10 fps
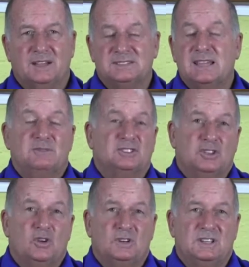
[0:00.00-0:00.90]
same as
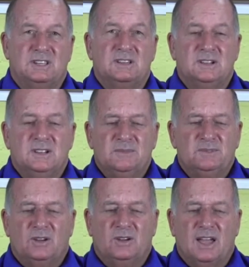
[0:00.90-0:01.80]
Sony,
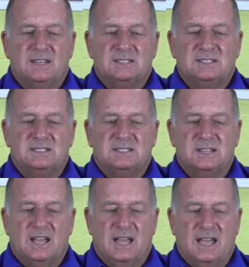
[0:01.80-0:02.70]
and
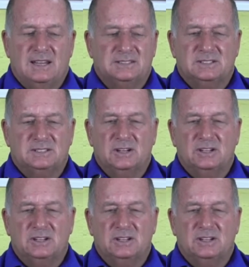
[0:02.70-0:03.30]
as I said,